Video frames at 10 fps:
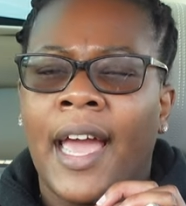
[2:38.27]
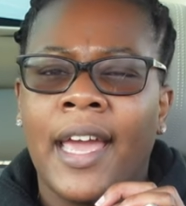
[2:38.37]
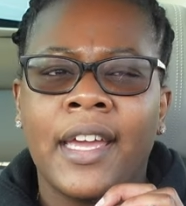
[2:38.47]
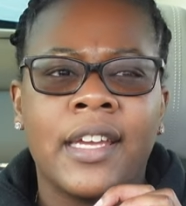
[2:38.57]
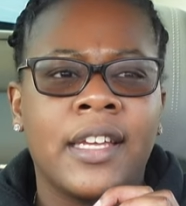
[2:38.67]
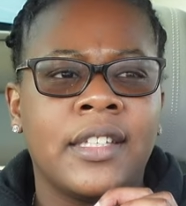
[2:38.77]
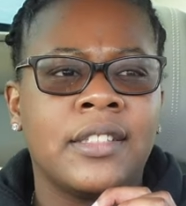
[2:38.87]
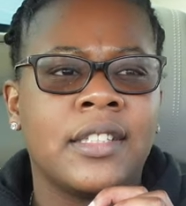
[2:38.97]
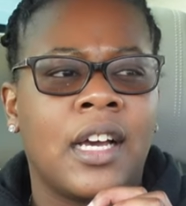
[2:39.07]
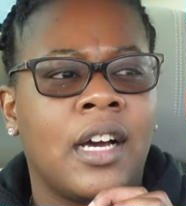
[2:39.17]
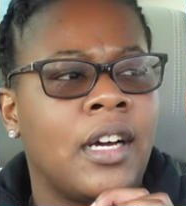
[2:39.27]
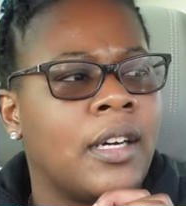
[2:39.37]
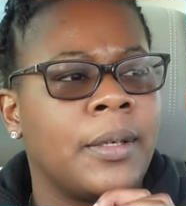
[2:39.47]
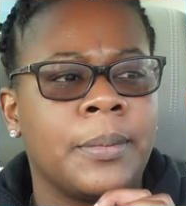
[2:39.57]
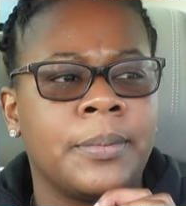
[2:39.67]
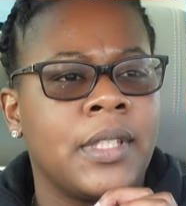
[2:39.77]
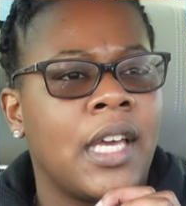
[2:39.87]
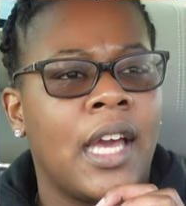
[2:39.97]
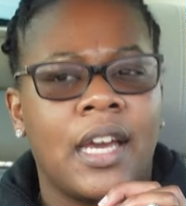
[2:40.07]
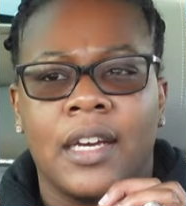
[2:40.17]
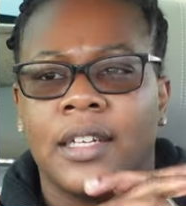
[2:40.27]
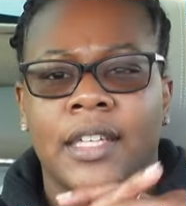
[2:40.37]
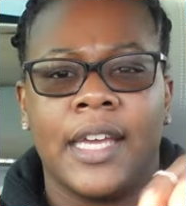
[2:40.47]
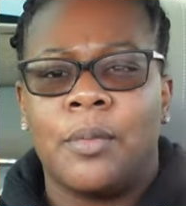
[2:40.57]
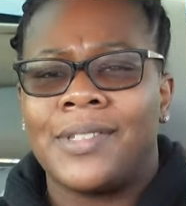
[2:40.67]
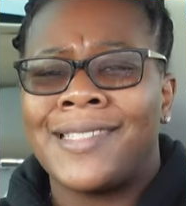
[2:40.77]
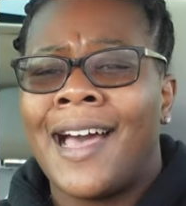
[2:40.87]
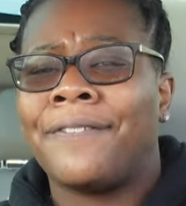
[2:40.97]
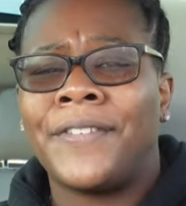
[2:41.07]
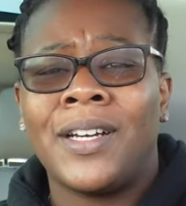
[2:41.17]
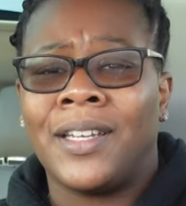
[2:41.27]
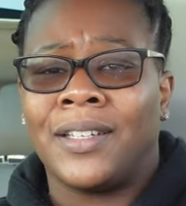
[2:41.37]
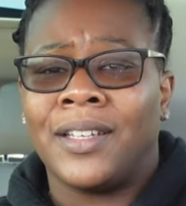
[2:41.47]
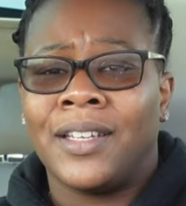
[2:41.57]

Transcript: And yeah, it was not fun.